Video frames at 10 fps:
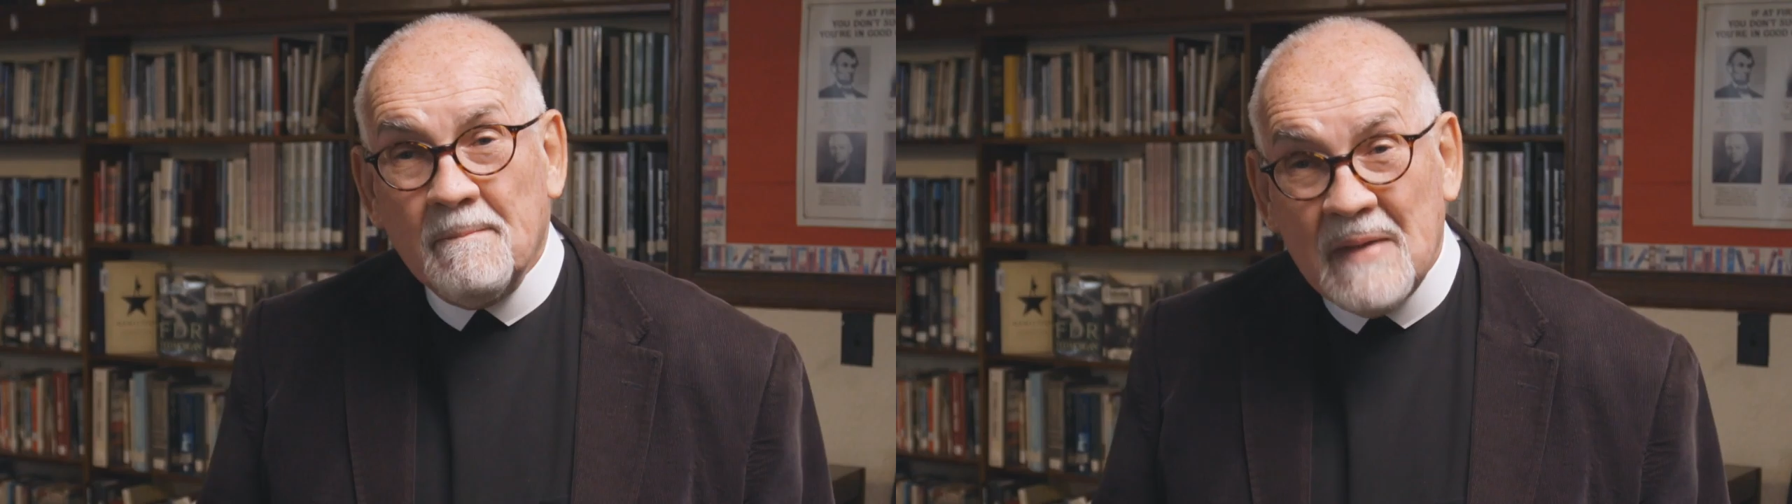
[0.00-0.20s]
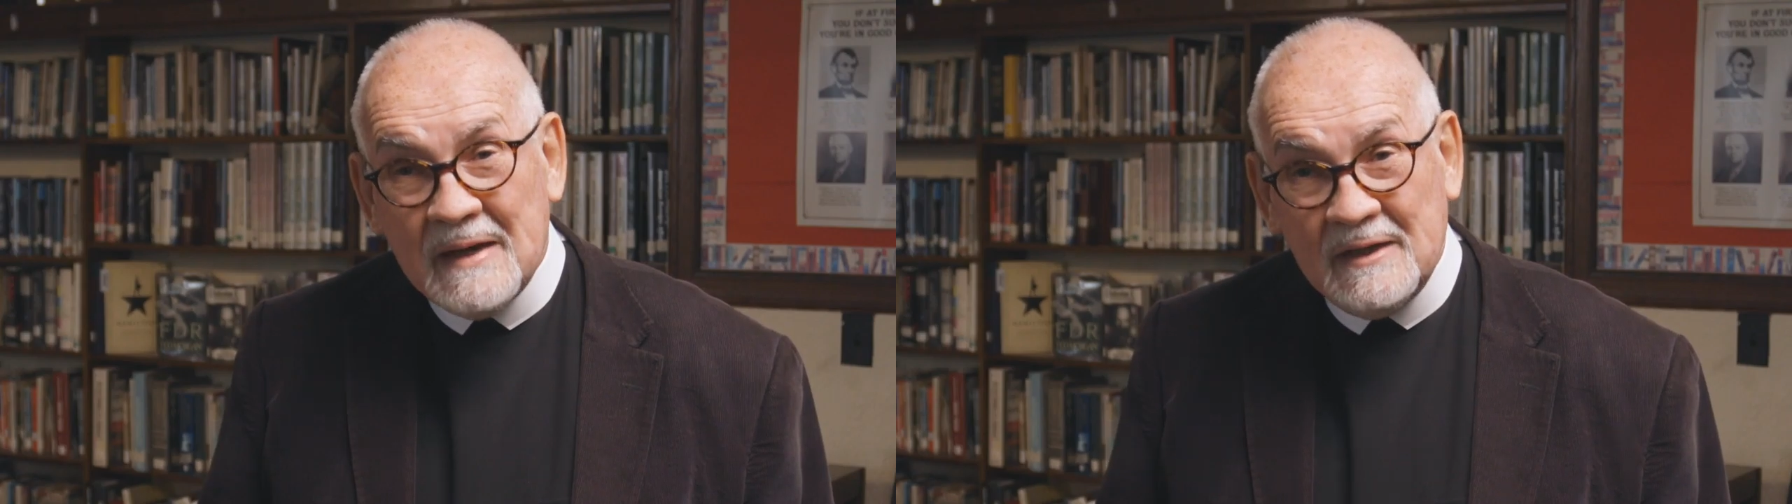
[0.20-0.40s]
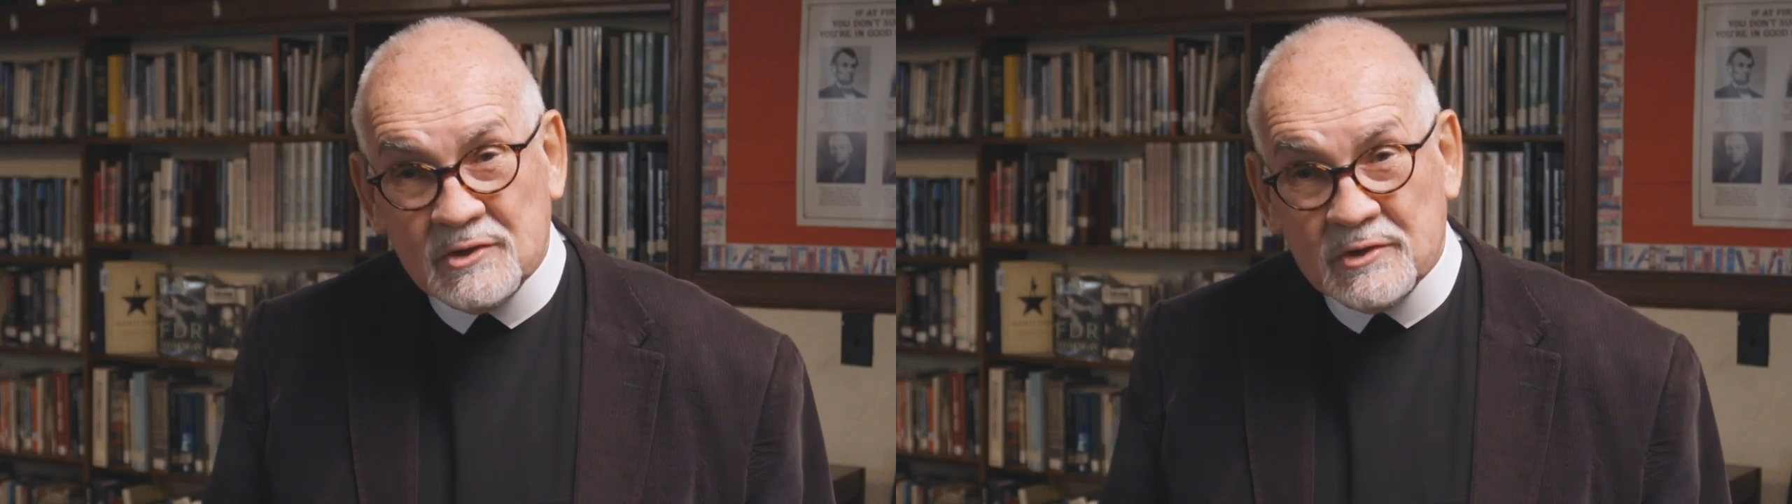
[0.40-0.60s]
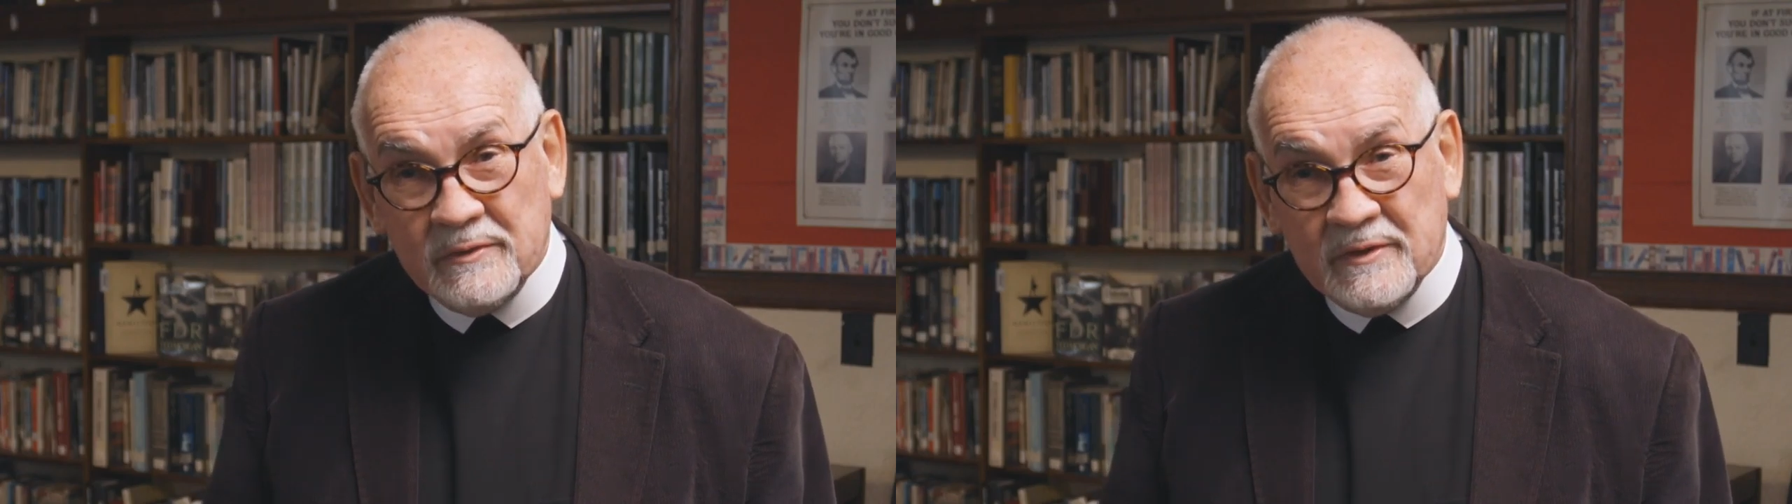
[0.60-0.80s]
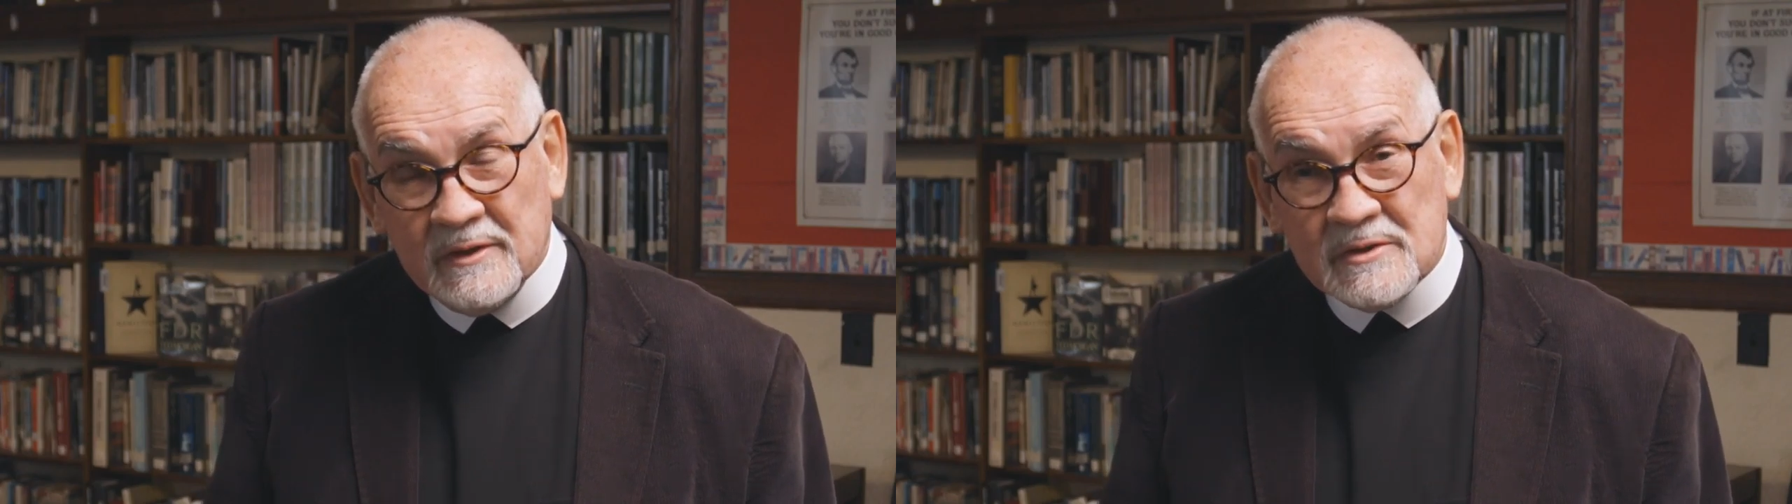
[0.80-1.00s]
many
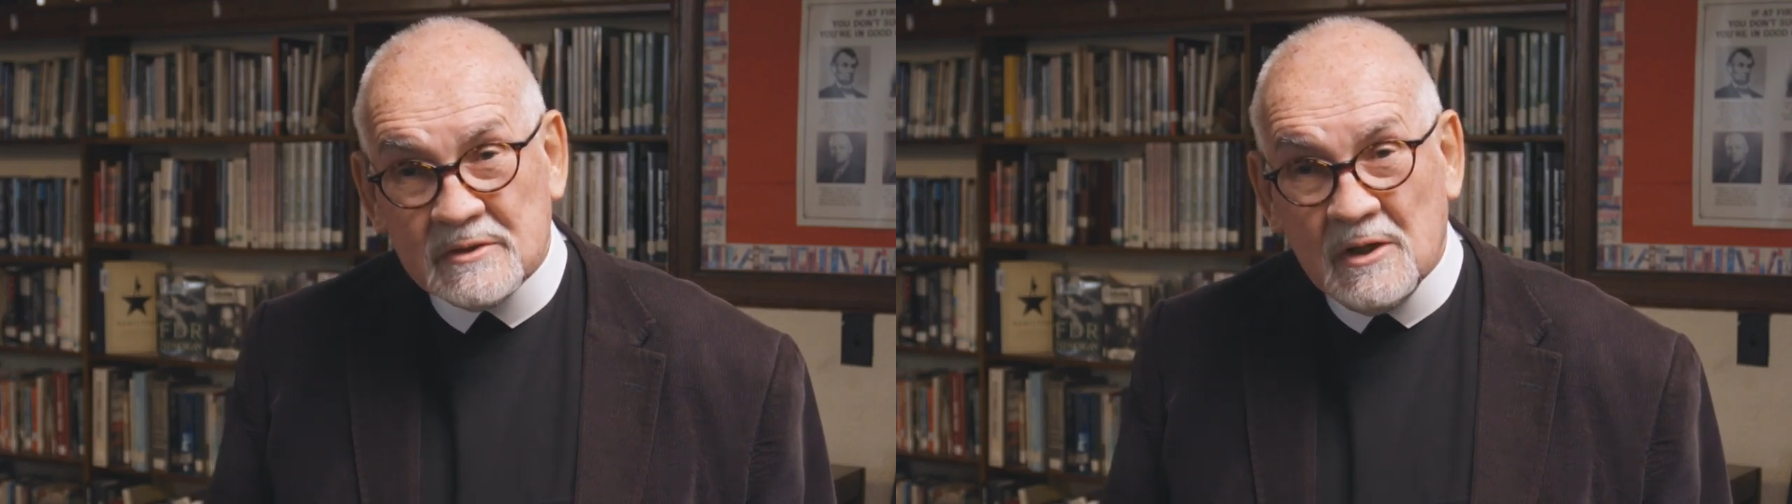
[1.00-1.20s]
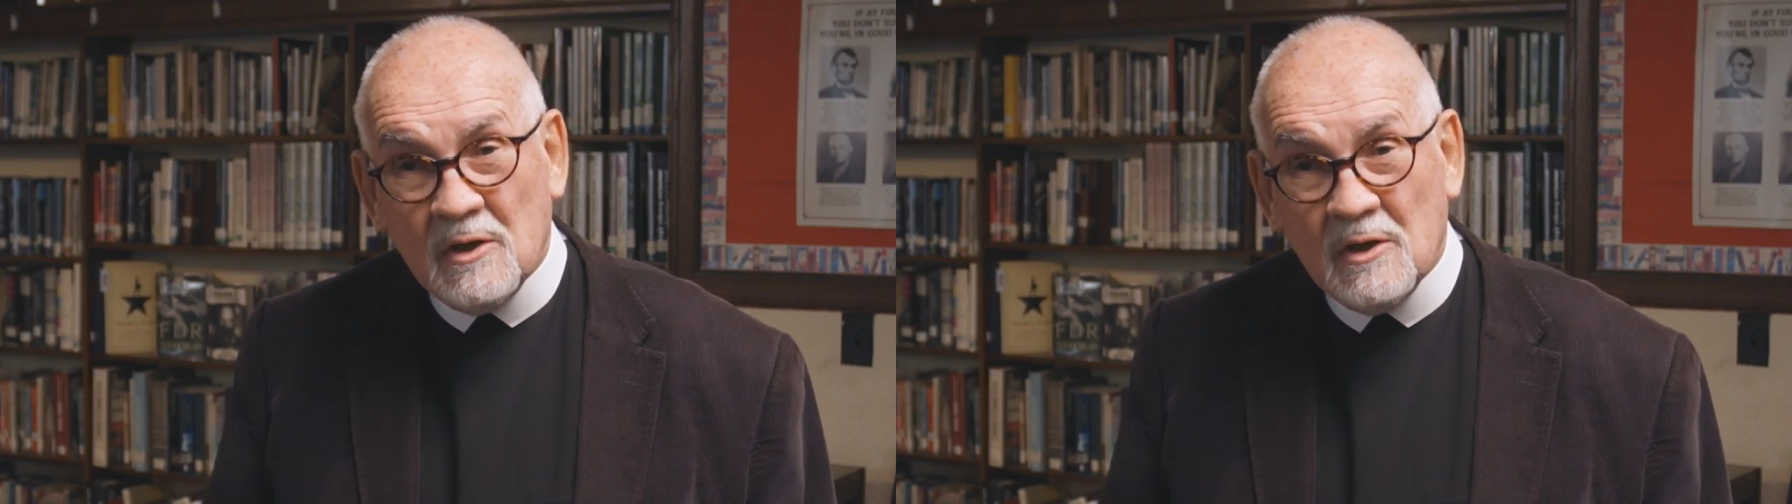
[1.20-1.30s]
students